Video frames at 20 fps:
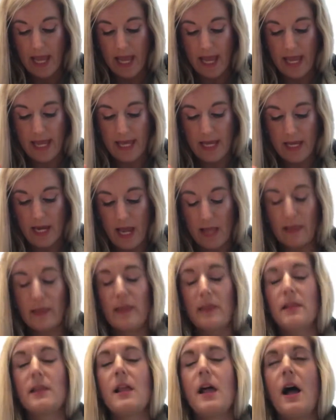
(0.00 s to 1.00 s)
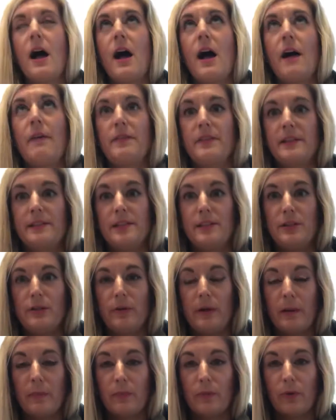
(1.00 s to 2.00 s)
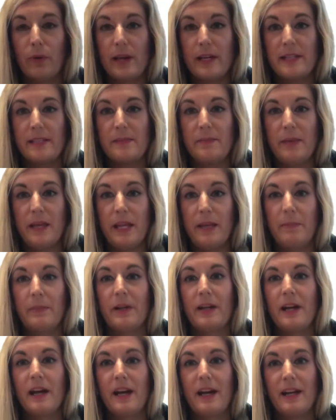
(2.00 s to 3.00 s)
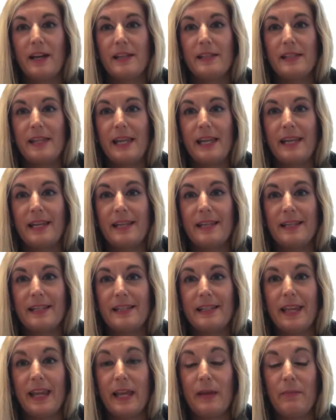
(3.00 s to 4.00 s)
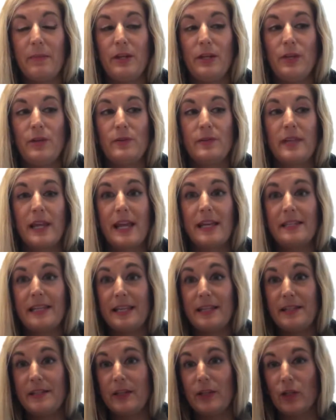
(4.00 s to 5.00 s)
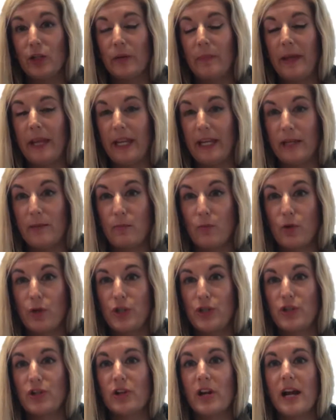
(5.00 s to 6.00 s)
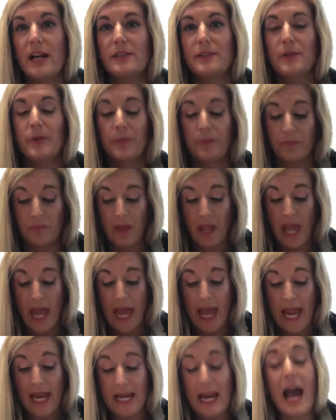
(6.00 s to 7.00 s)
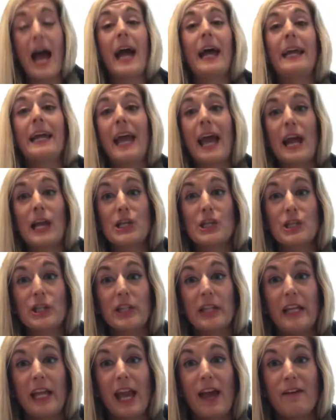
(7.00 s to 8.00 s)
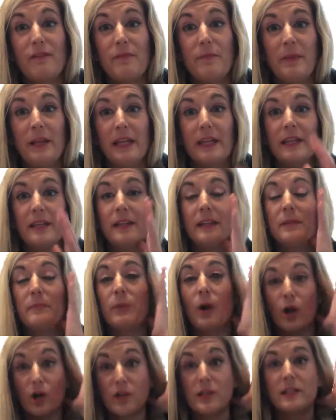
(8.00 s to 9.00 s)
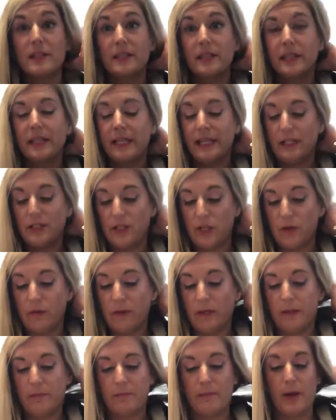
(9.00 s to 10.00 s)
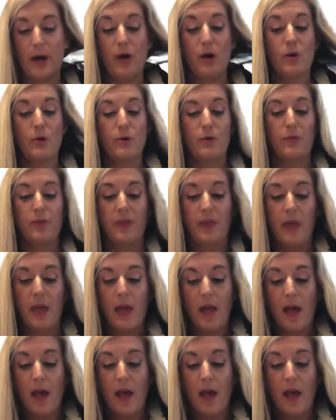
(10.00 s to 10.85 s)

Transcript: And I love this new Impress Me, because it can be used as a serum and a moisturizer. And I actually have been personally doing both